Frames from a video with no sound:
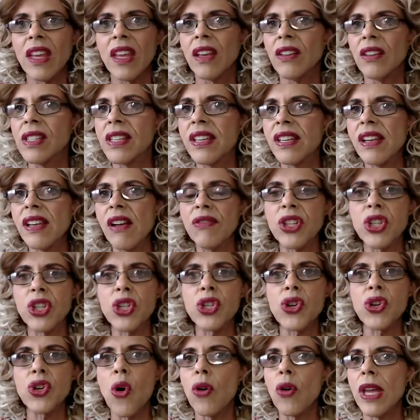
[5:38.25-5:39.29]

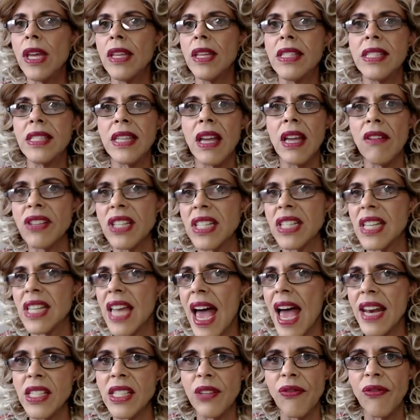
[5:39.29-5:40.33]
self-stroking,
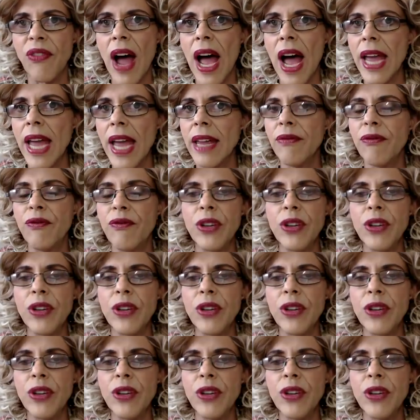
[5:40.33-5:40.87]
self-satisfying,